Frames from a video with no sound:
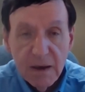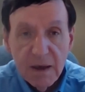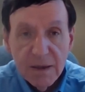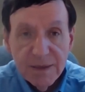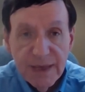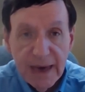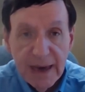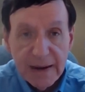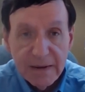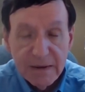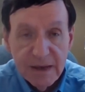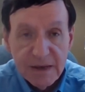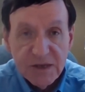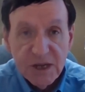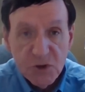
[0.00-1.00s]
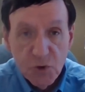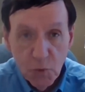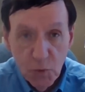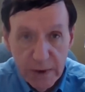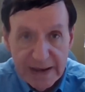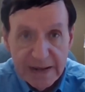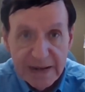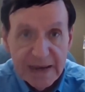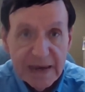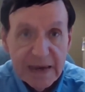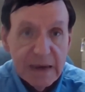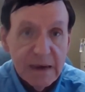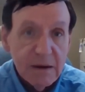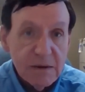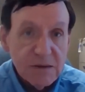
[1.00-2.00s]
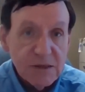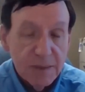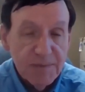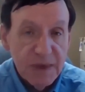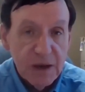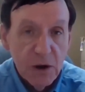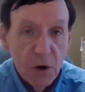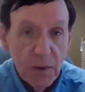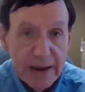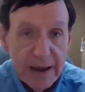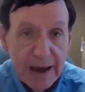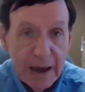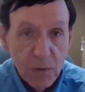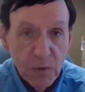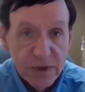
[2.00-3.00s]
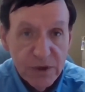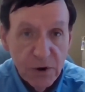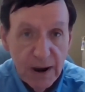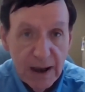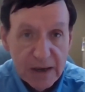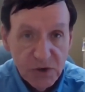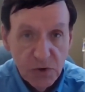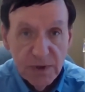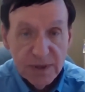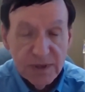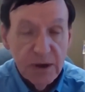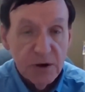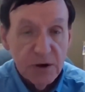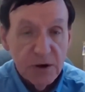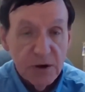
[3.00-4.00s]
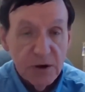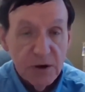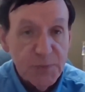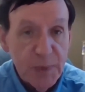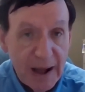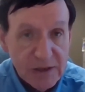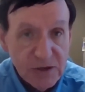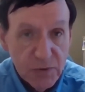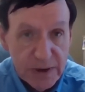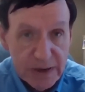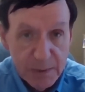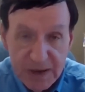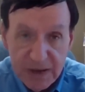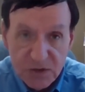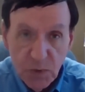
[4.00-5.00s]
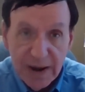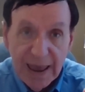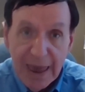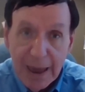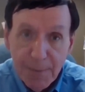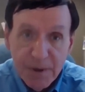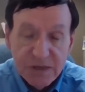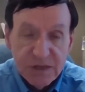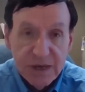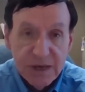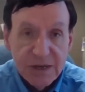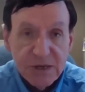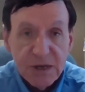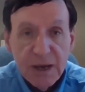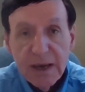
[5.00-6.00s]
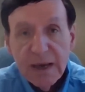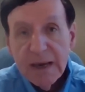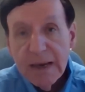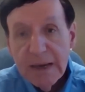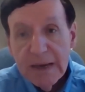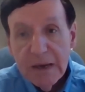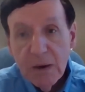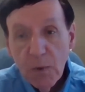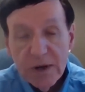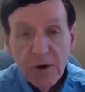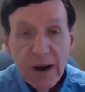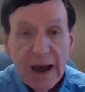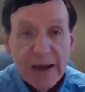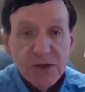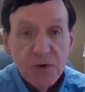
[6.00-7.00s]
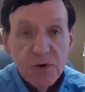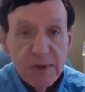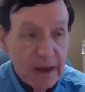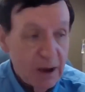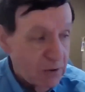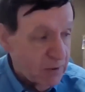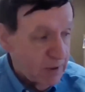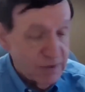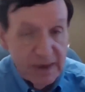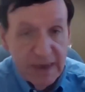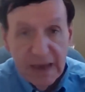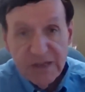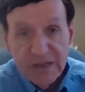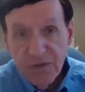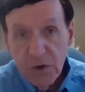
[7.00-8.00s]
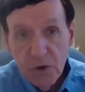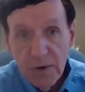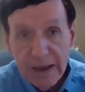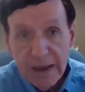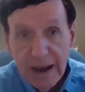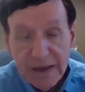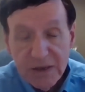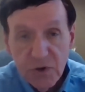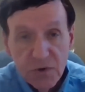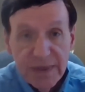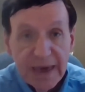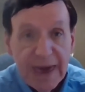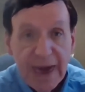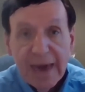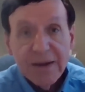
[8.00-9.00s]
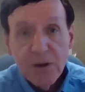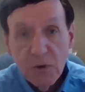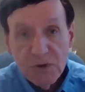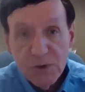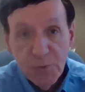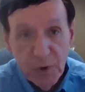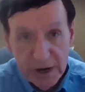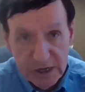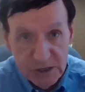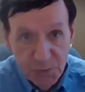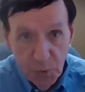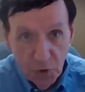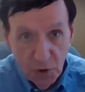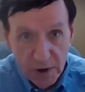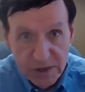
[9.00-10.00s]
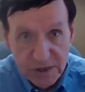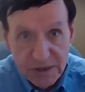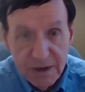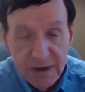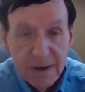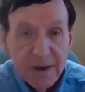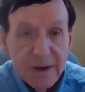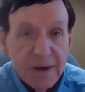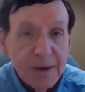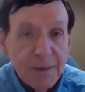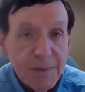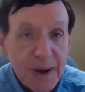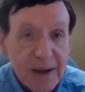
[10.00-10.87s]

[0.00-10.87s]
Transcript: that this is really something going on with your high school, that they're sponsoring it. Because what happens is, when your high school, now in the case of Huron High School, they had no spring sports, but